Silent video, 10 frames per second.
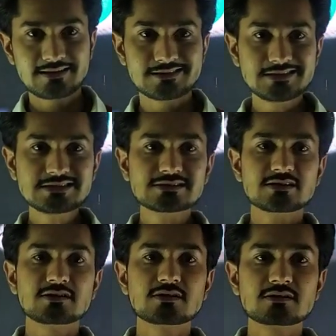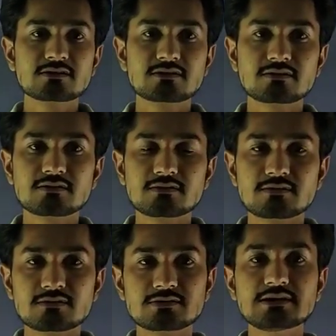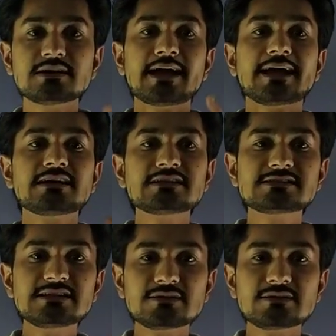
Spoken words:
is the energy,